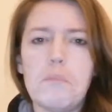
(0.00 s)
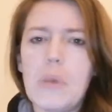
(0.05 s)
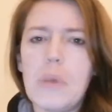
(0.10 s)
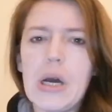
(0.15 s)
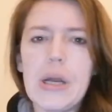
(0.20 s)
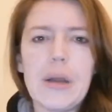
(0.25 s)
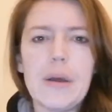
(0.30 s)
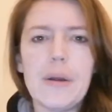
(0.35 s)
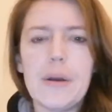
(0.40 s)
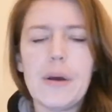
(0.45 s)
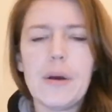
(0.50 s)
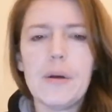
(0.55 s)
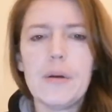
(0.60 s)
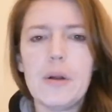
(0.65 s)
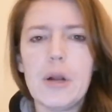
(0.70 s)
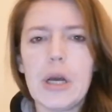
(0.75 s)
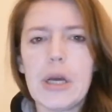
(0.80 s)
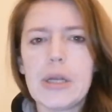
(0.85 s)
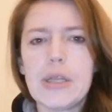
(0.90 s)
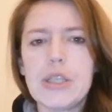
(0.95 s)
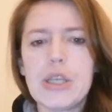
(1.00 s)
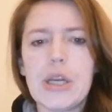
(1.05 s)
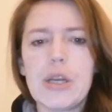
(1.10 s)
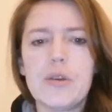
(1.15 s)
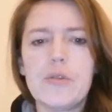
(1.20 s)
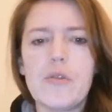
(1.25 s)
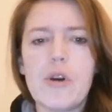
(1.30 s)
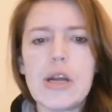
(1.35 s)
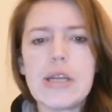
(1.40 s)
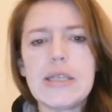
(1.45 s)
I don't know, like
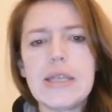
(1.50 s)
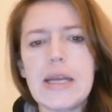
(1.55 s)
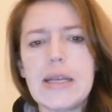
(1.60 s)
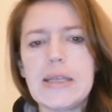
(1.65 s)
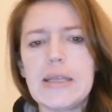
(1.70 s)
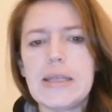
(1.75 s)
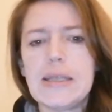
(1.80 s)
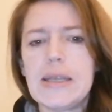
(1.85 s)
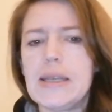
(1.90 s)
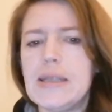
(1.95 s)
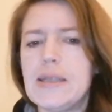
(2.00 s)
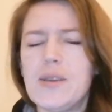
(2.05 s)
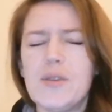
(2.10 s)
gender identities.